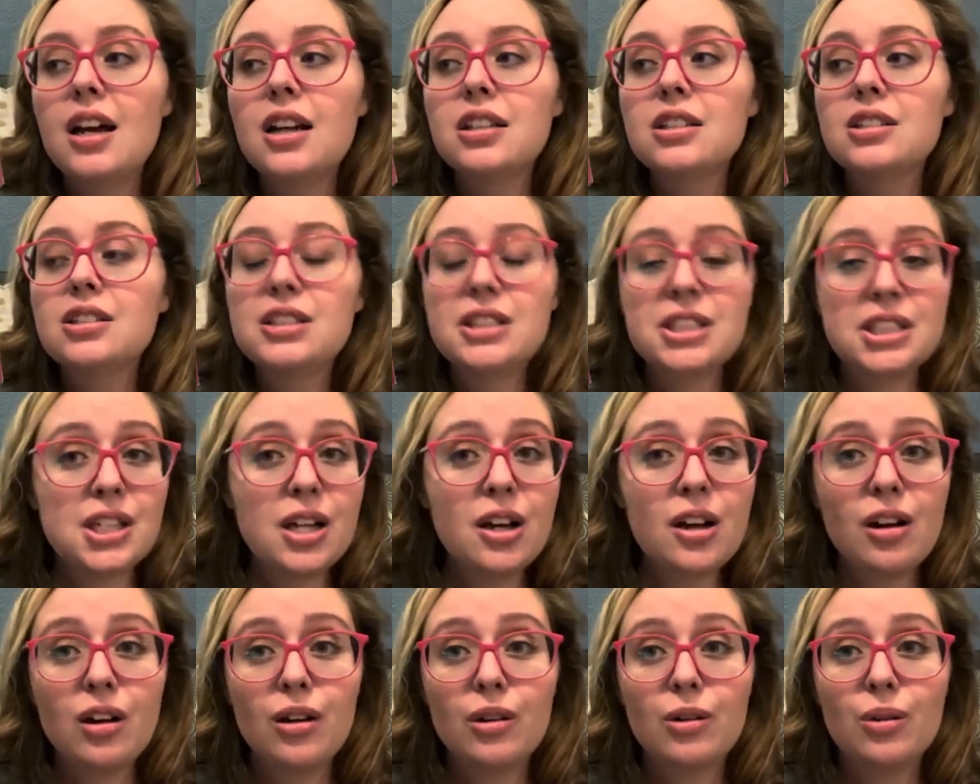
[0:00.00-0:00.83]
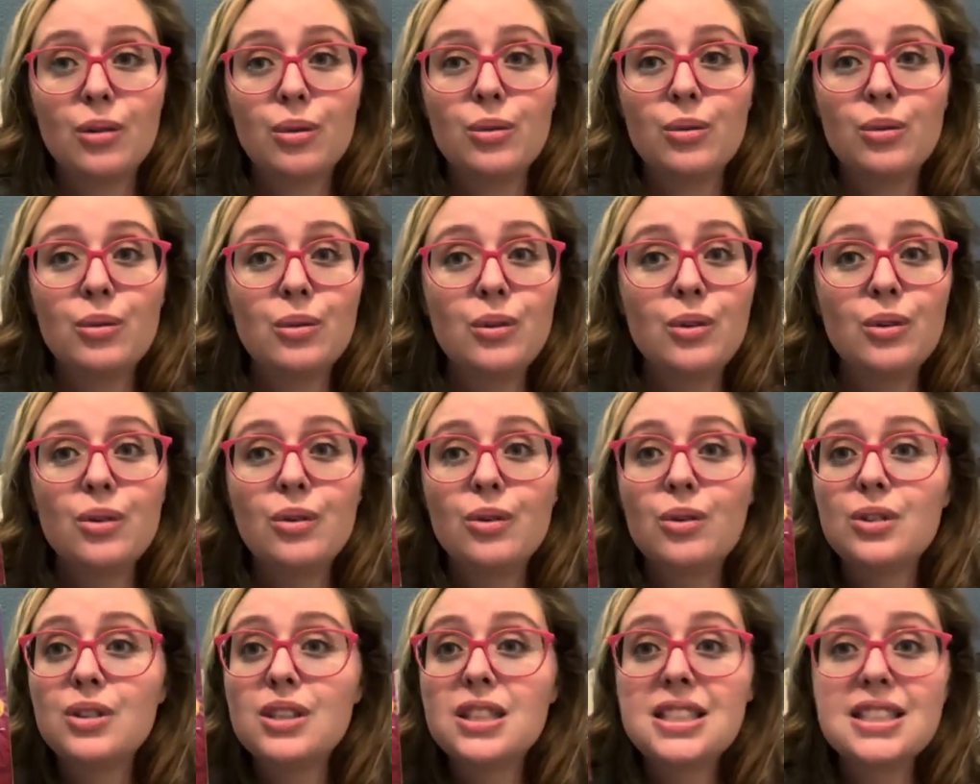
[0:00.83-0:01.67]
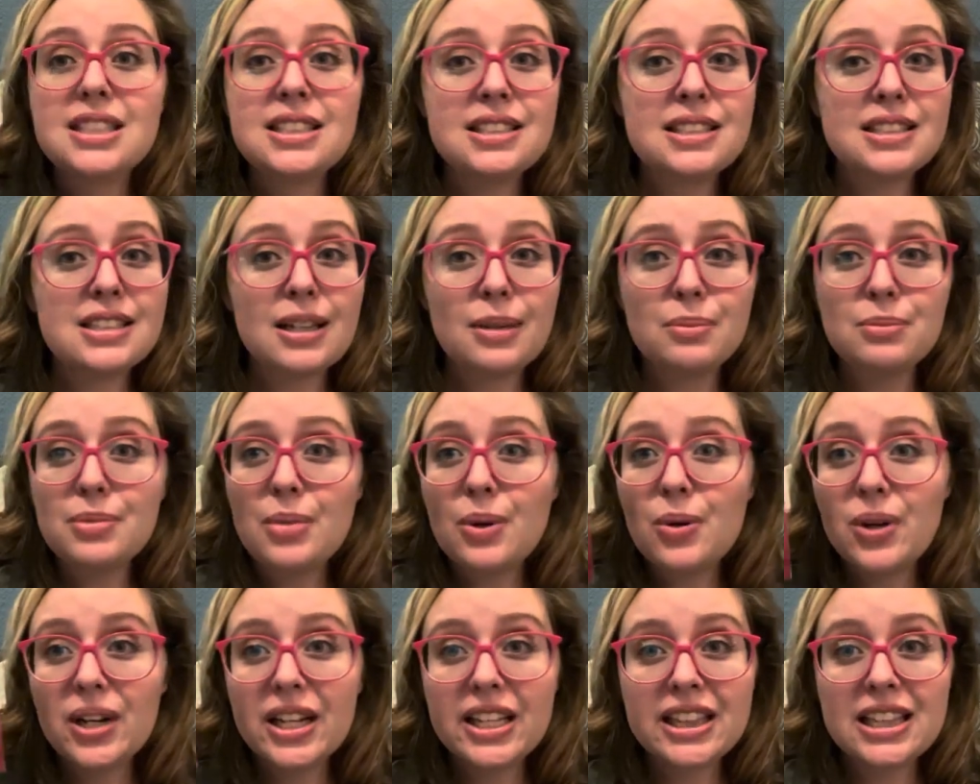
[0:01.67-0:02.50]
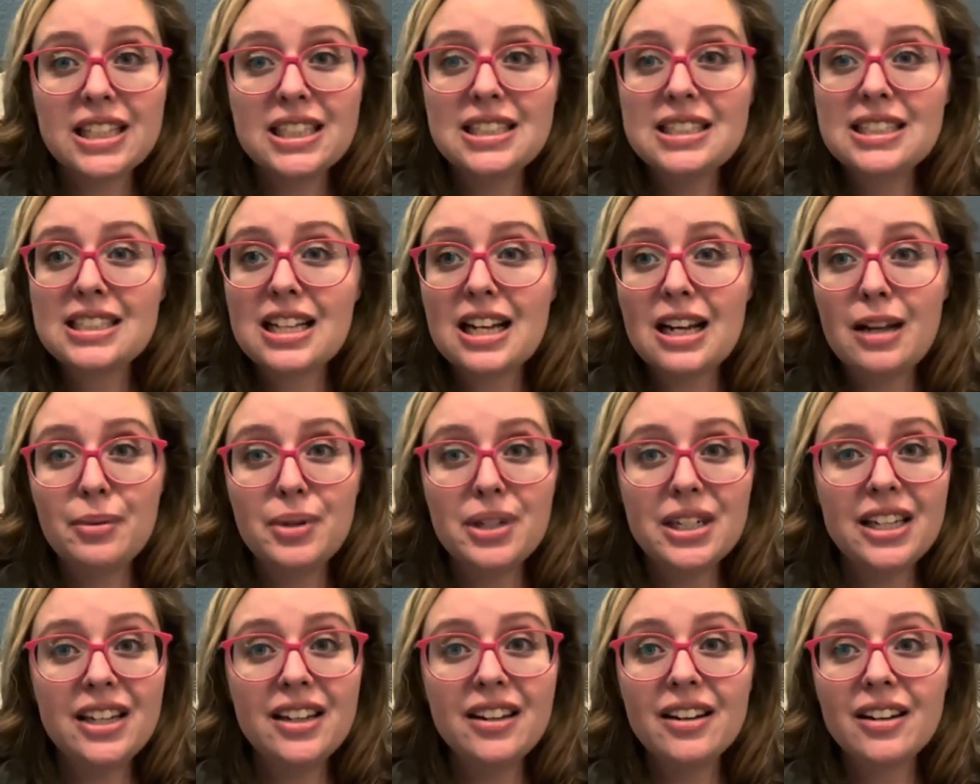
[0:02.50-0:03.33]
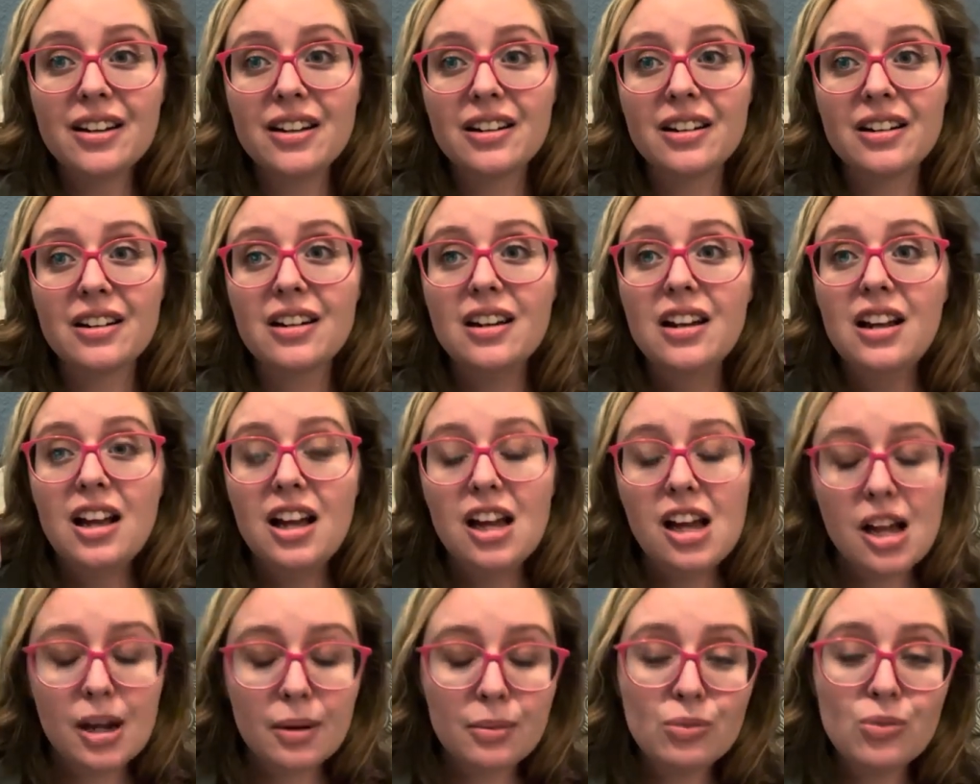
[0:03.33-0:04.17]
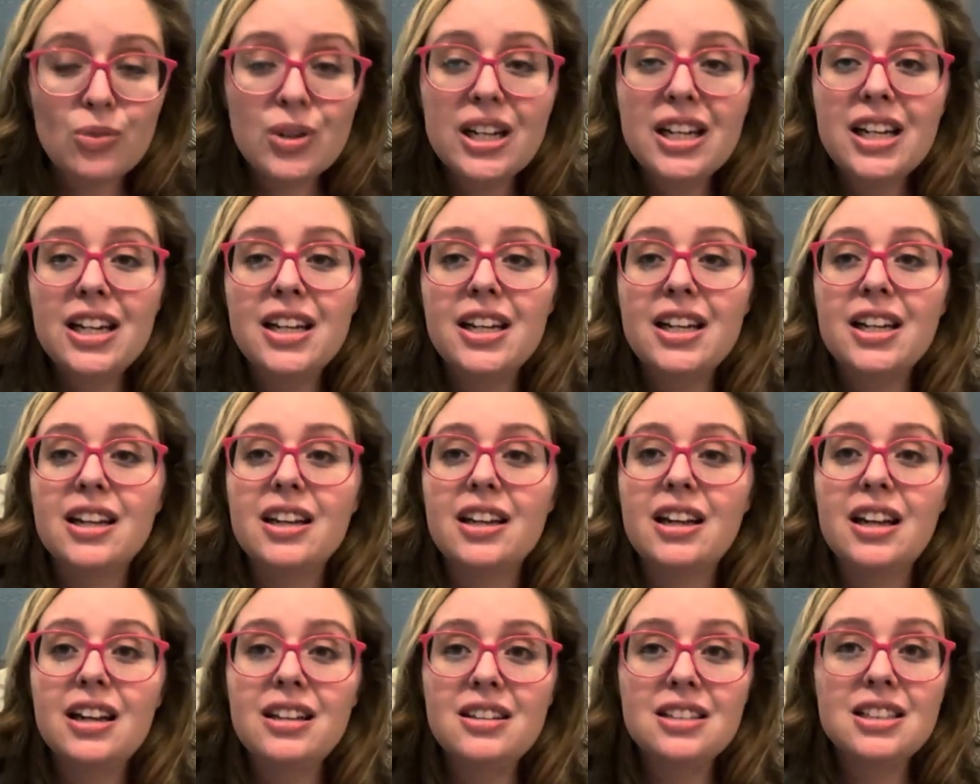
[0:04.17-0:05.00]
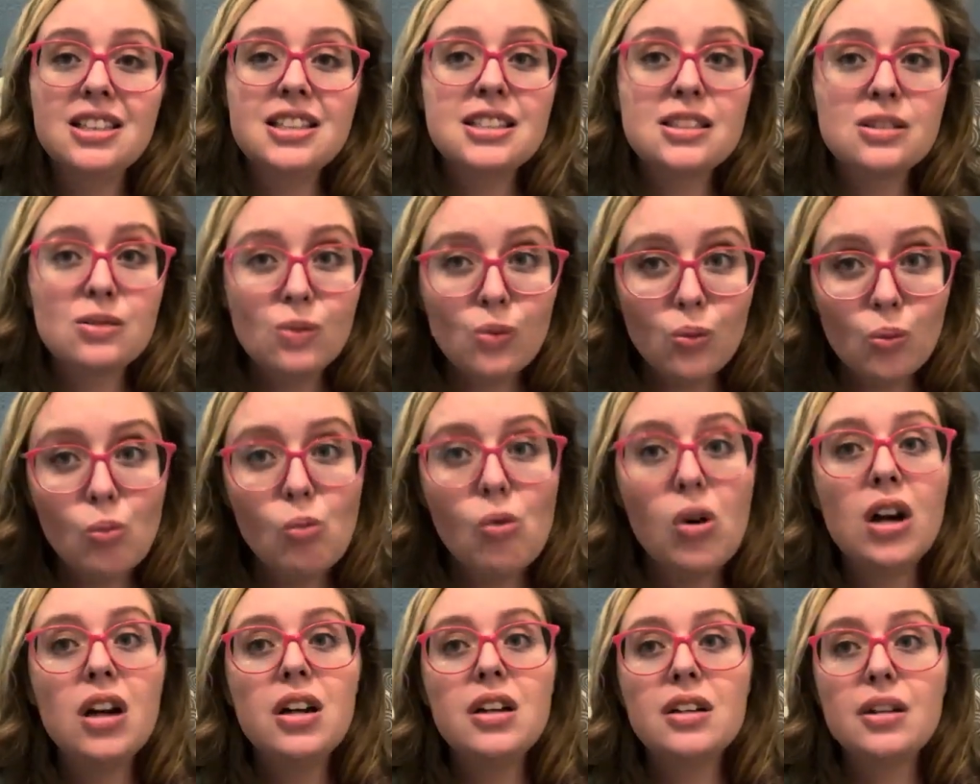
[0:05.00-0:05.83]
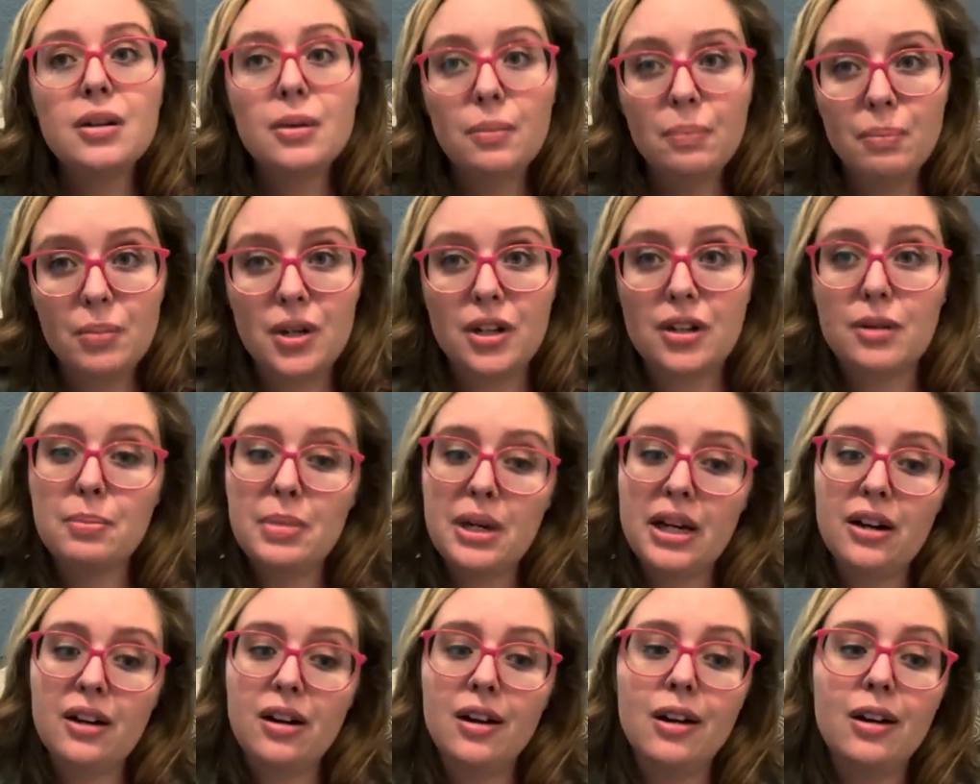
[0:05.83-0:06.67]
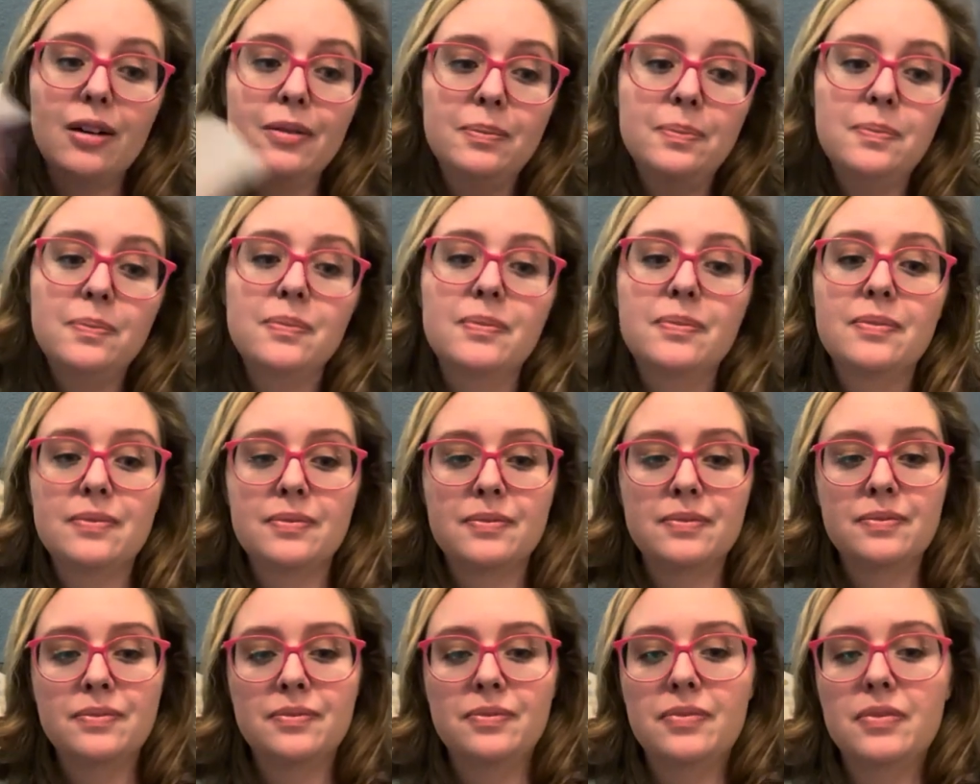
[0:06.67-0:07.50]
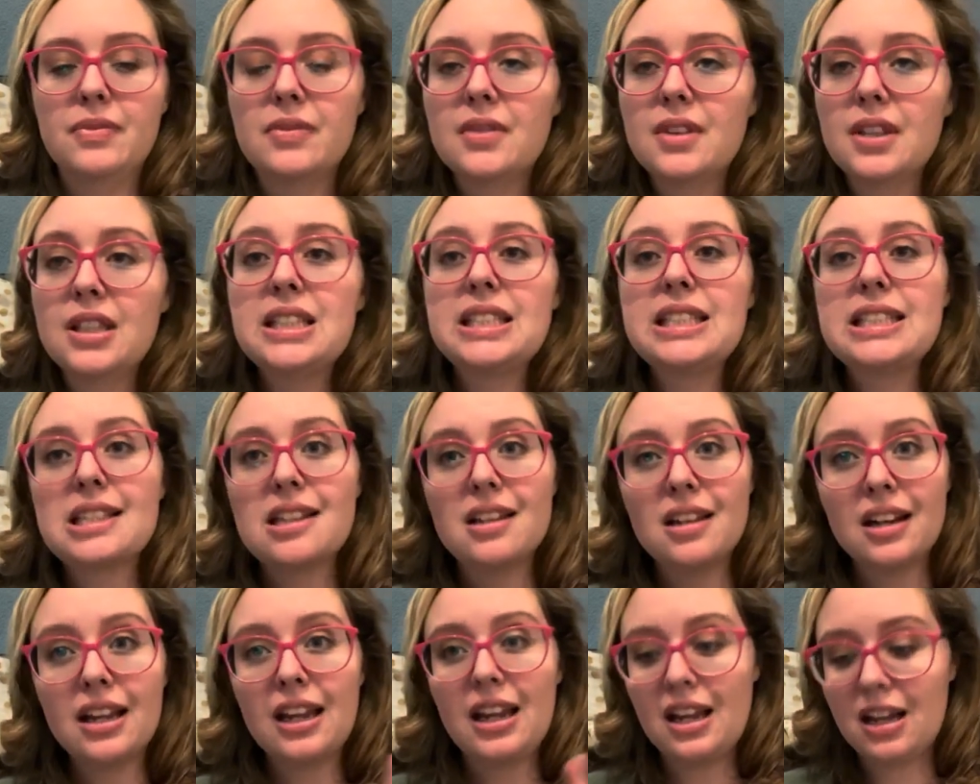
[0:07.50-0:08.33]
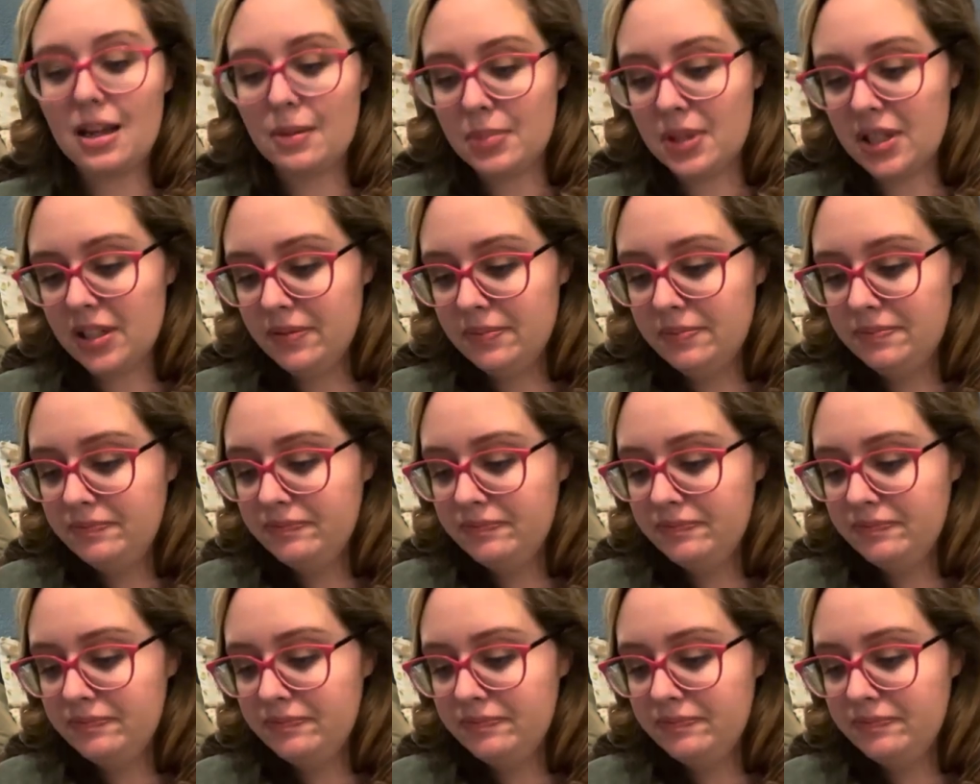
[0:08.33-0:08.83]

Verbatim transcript: So some point this coming year, I'm reading at least one book by her. It's gonna happen.